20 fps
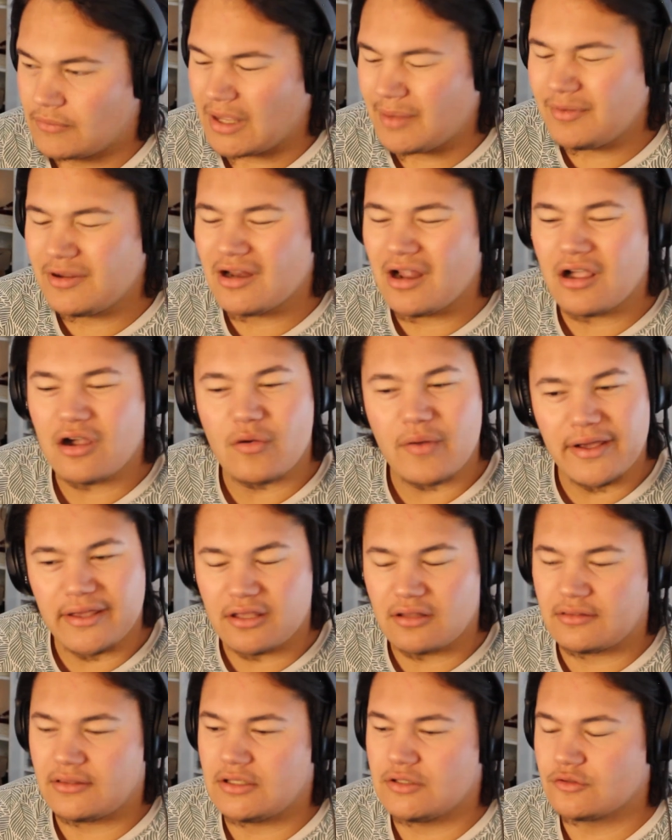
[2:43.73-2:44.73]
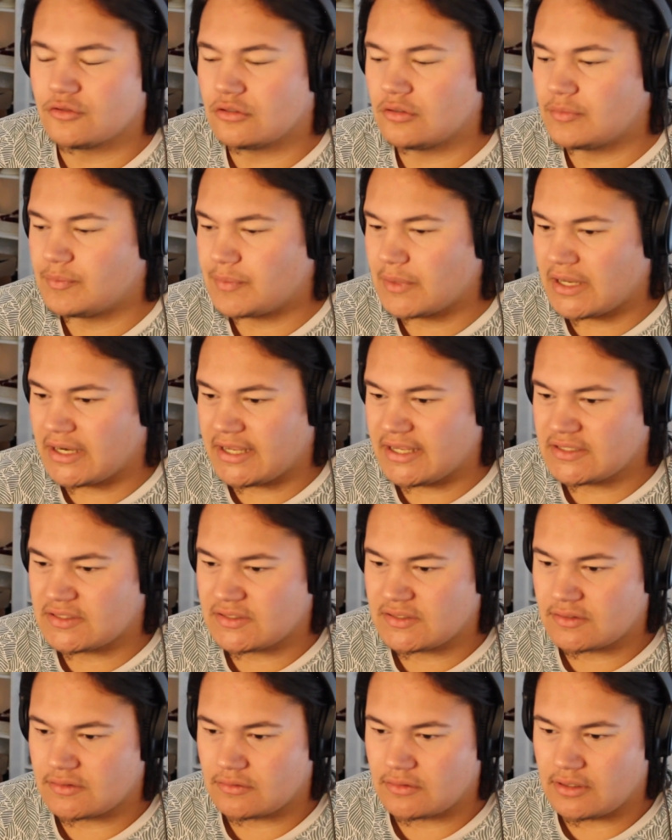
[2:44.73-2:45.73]
Maybe not quite cathedral, but
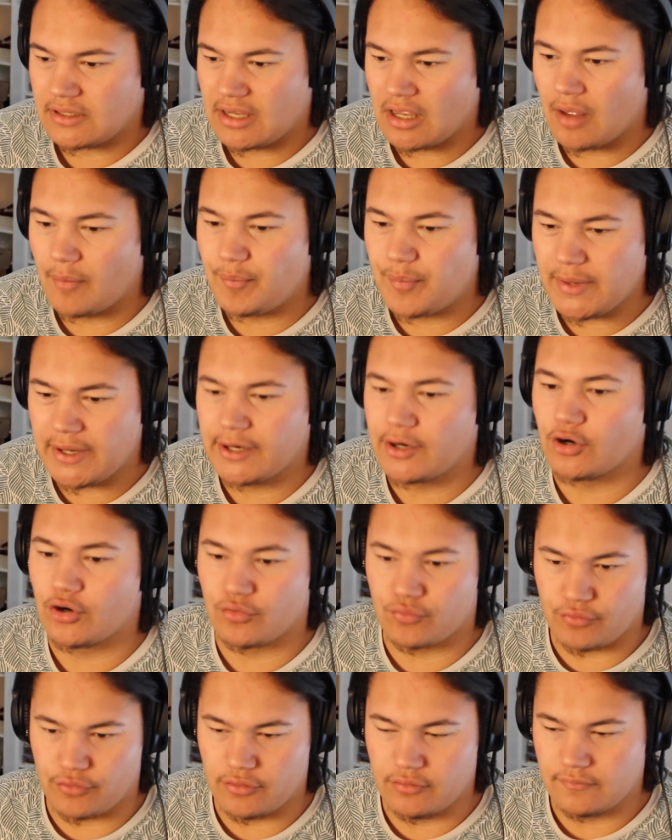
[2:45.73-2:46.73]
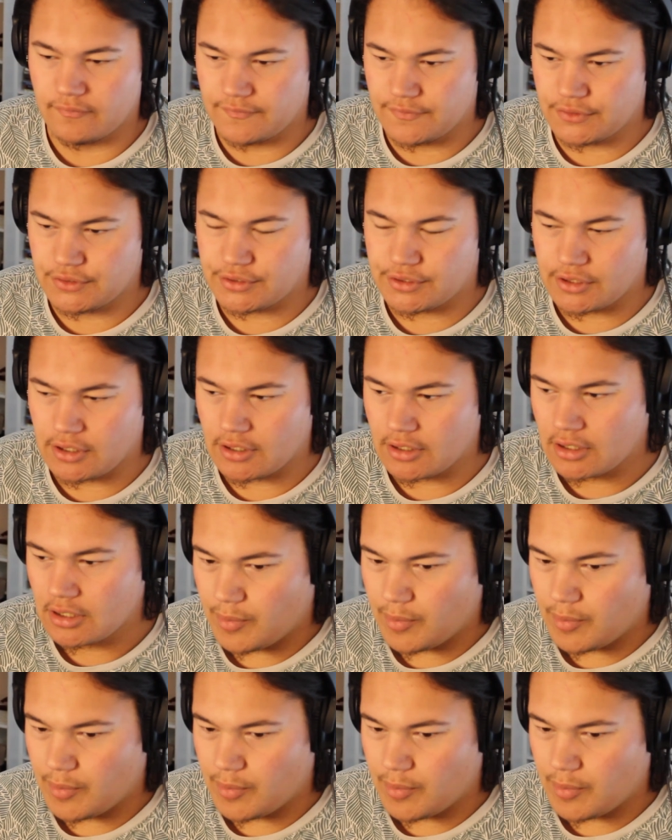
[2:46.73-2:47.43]
it's a bigger room for sure,